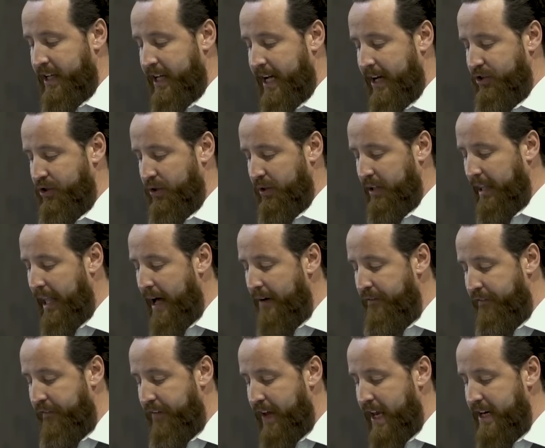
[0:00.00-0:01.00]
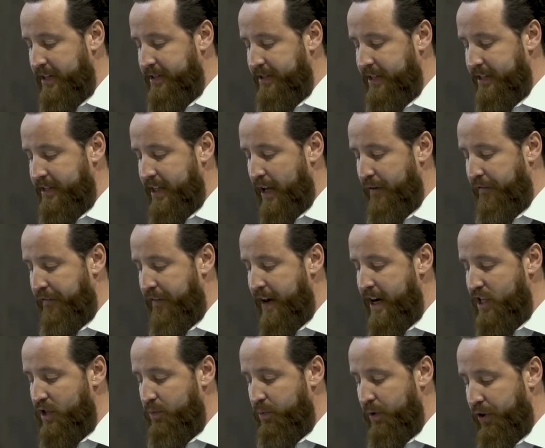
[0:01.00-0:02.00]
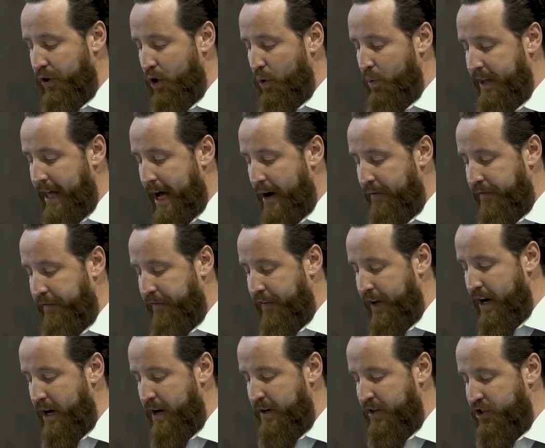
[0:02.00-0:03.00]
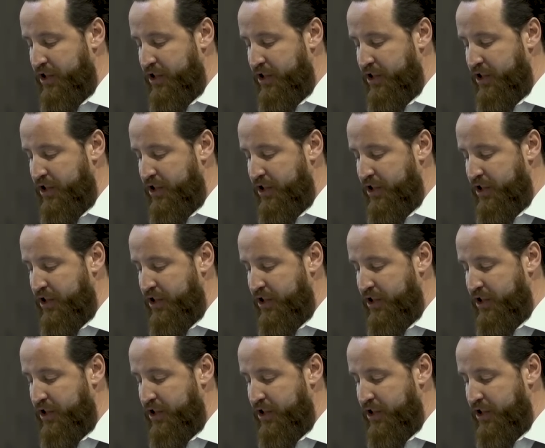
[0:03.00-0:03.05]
at your love feasts, as they feast with you without fear,